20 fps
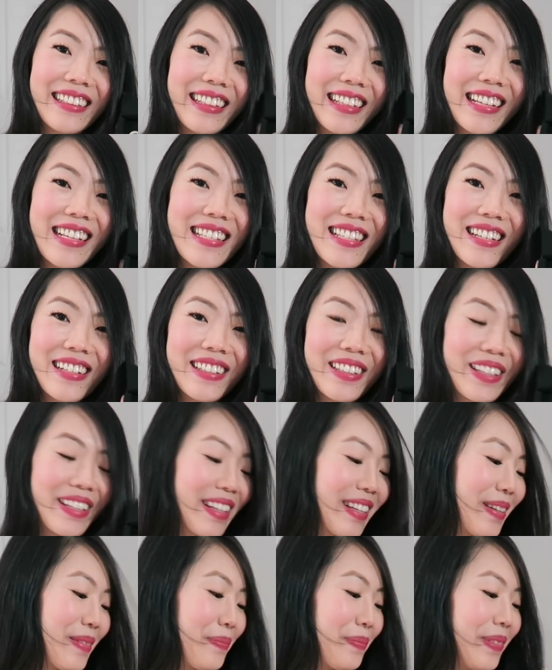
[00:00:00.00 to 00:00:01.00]
These are
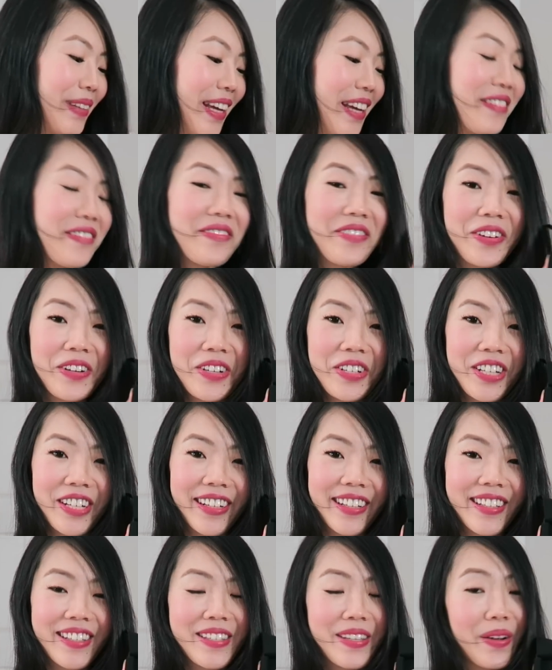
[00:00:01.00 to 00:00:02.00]
the plain
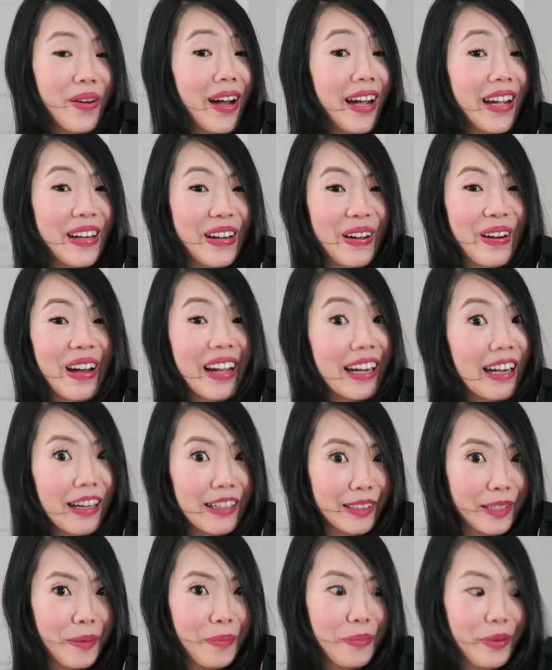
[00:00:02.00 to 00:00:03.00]
version. So I know I
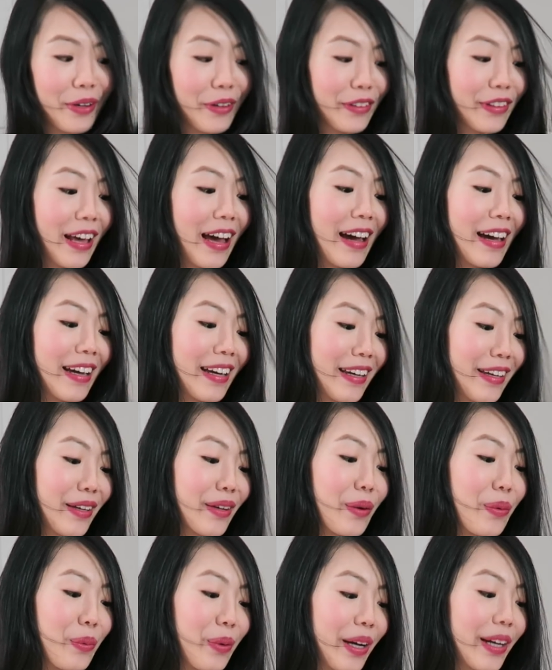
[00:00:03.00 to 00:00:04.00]
got them both.
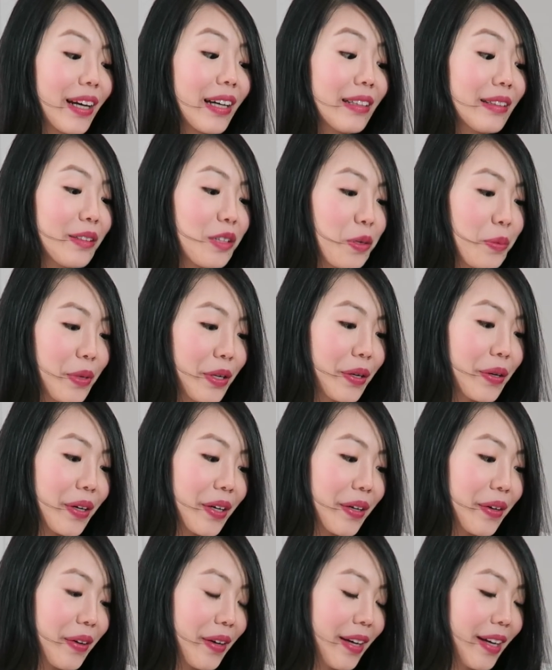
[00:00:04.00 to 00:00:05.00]
I went a little bit
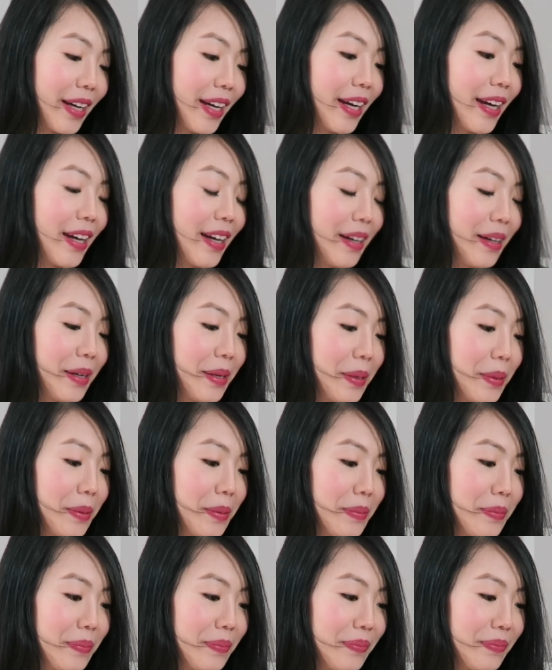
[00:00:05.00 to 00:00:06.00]
cray-cray.
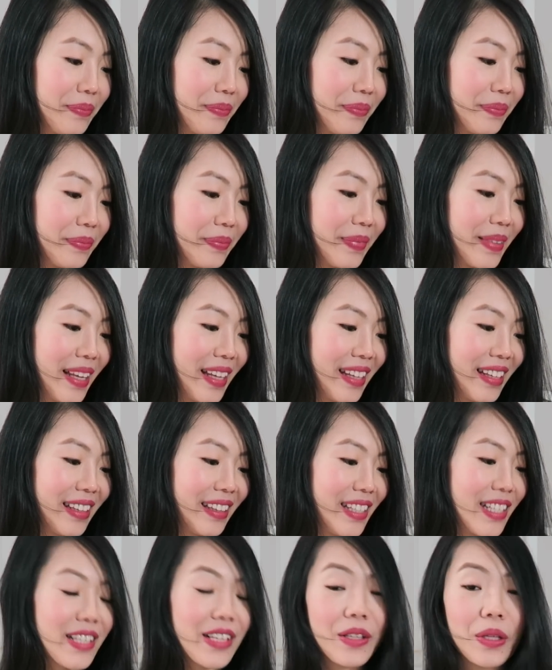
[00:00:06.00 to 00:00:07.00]
Um,
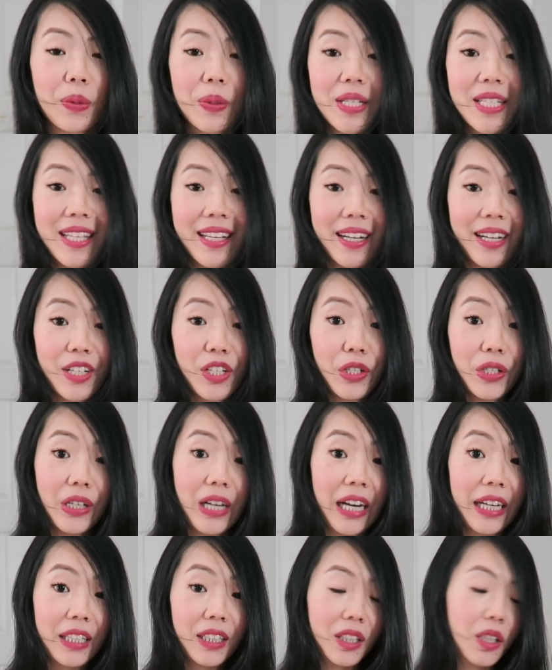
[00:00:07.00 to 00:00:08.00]
these are the ones that I
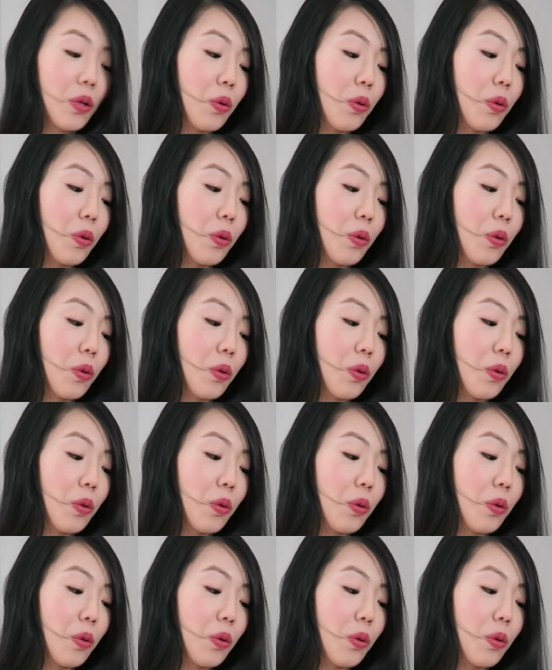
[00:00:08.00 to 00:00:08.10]
tried in